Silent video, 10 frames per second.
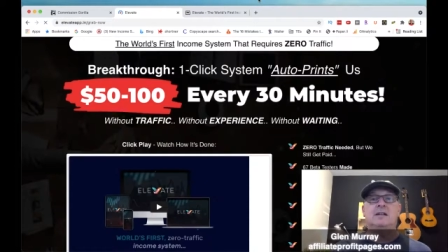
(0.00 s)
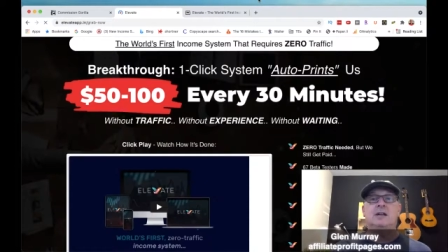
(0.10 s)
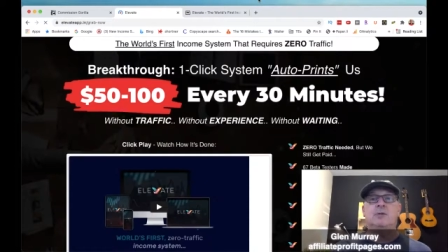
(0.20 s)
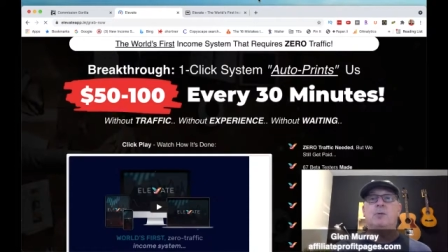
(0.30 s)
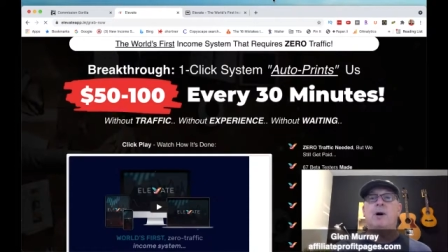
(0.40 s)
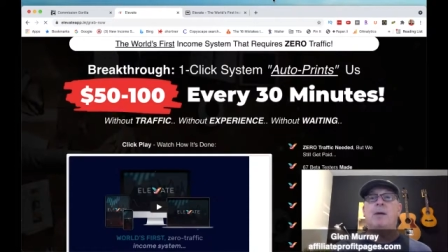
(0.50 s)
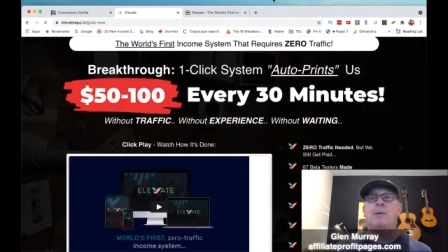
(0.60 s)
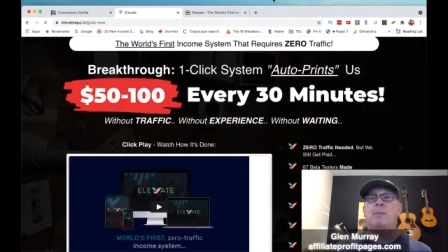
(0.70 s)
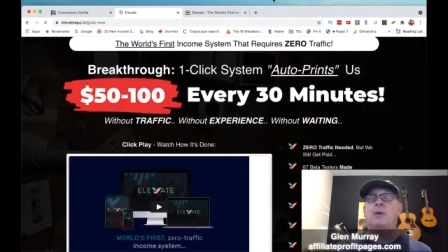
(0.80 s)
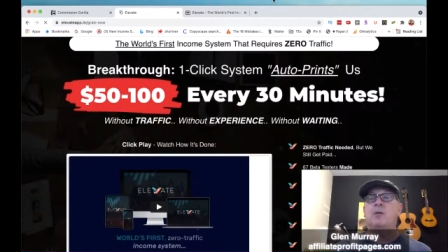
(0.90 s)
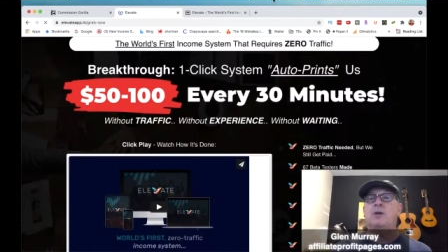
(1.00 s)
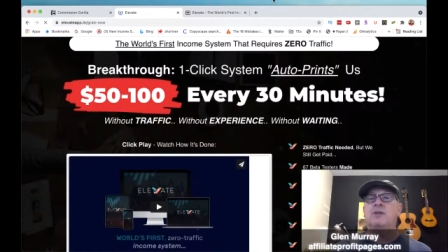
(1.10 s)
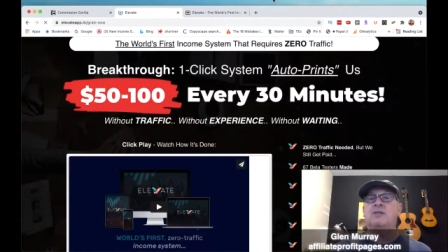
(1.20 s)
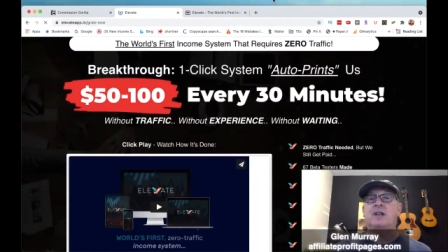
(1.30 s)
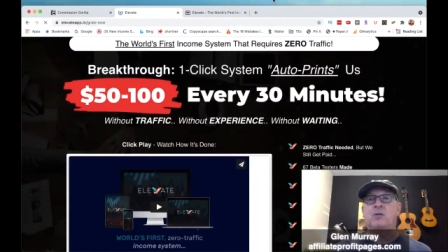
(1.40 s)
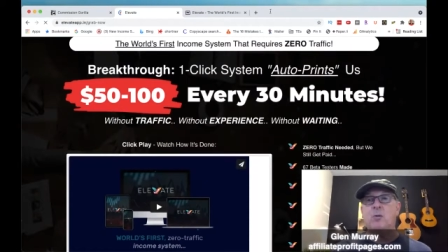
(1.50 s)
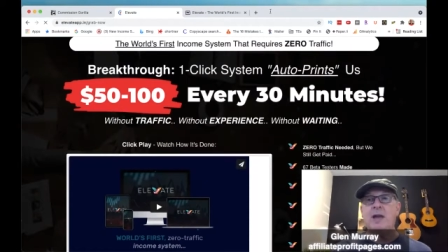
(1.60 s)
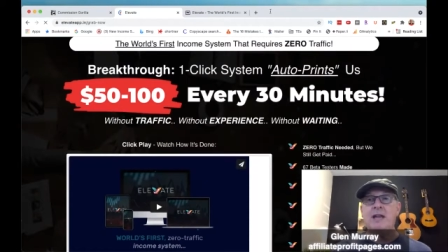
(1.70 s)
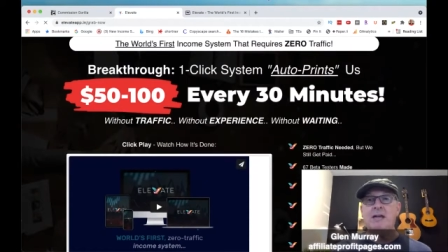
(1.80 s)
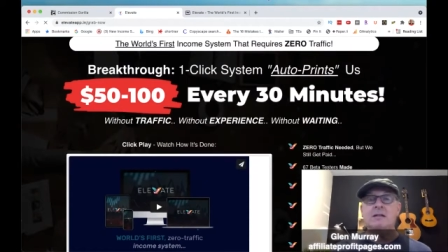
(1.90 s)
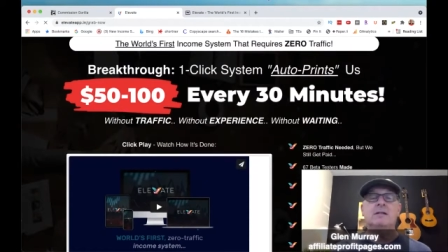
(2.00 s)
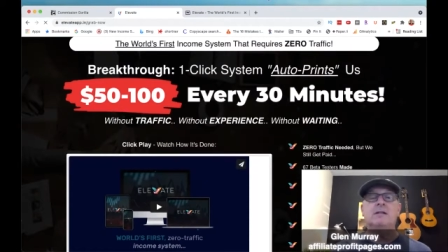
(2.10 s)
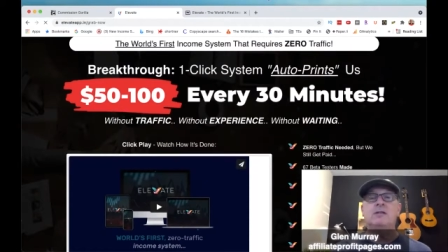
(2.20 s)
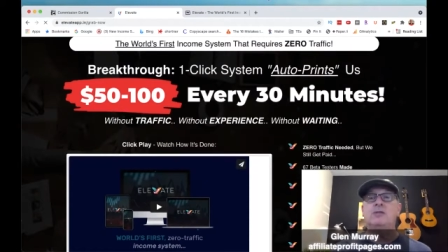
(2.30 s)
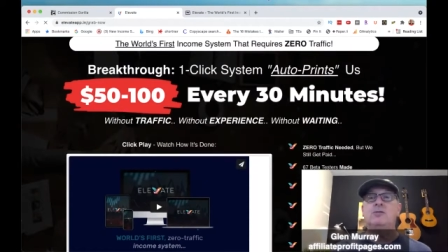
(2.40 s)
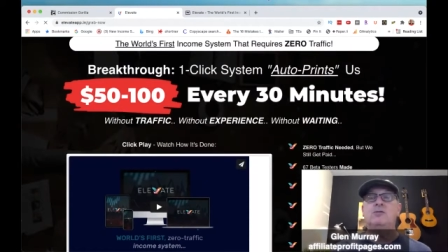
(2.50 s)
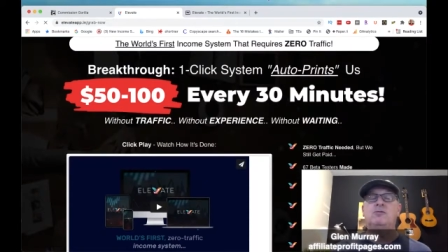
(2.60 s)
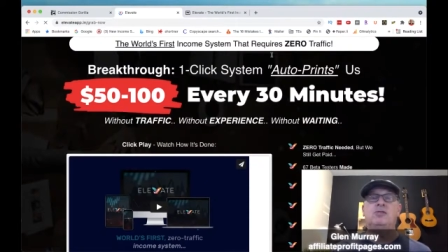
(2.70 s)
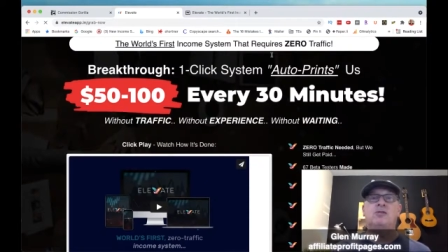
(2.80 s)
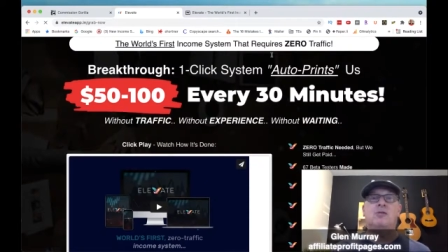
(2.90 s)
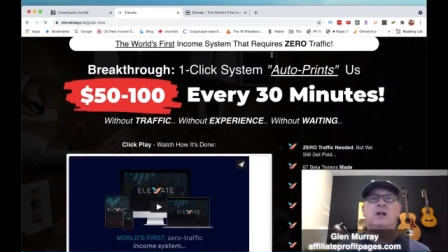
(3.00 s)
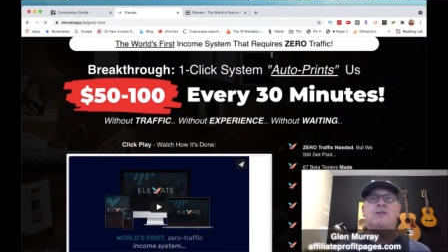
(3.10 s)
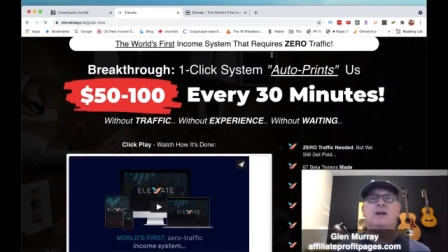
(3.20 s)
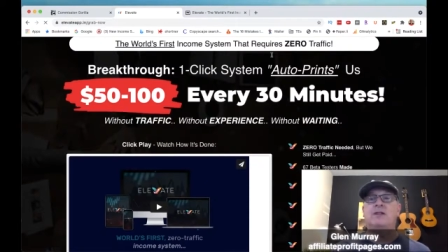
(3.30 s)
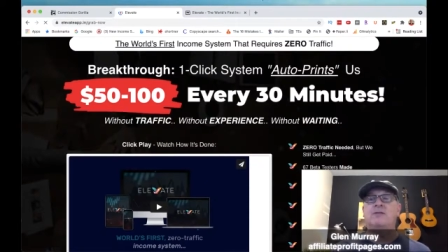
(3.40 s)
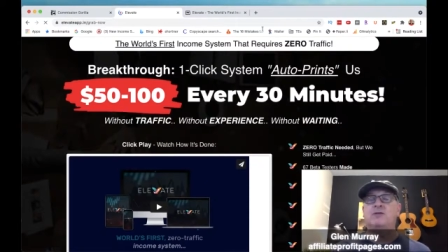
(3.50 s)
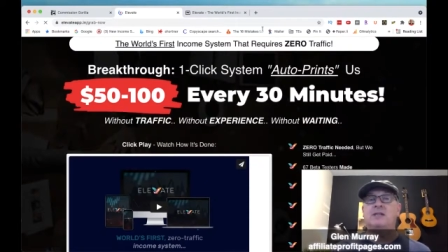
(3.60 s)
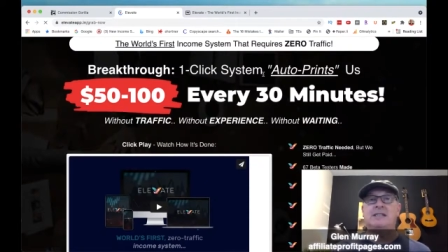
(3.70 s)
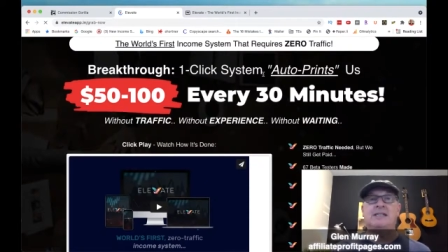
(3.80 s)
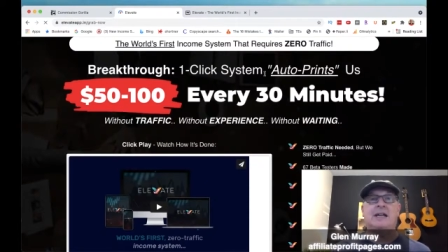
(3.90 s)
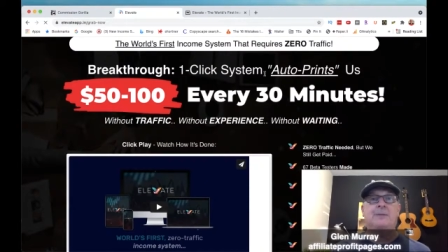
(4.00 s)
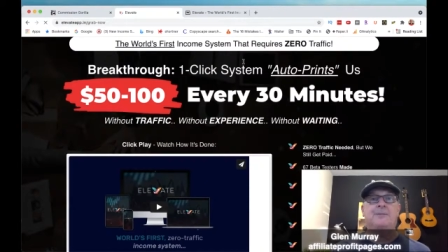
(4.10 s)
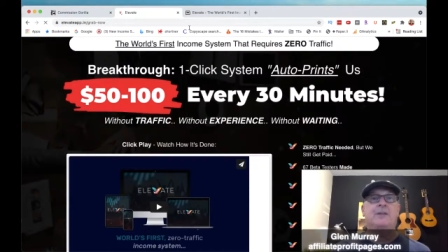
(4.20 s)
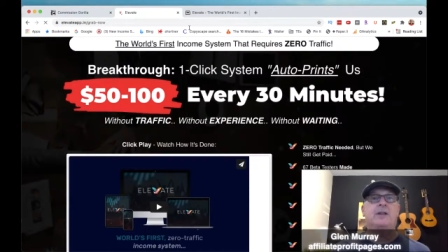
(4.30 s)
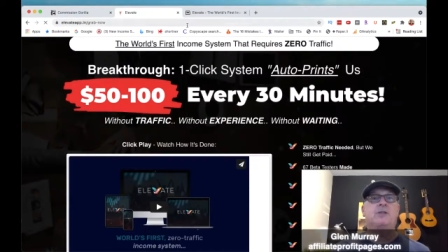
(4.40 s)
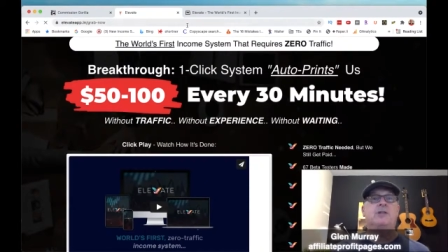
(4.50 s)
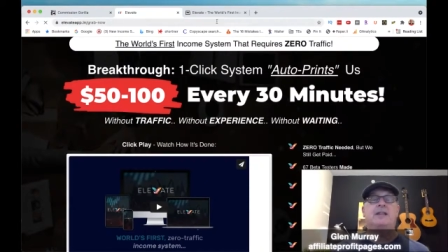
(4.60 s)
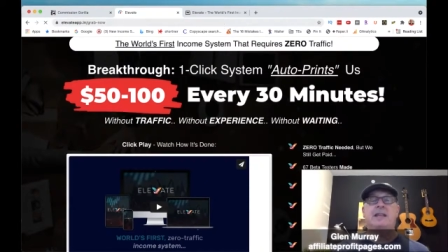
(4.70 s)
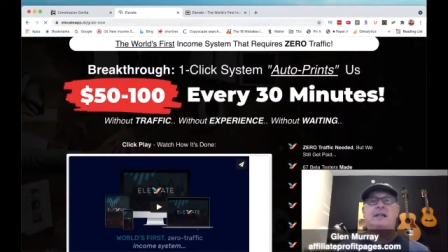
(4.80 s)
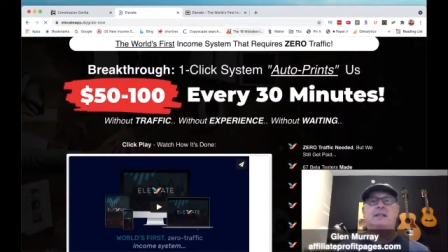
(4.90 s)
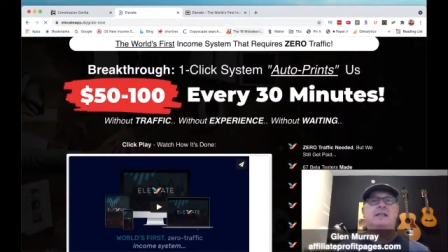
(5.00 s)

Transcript: it will pop up a window saying, wait, you qualified for a discount, and you'll get that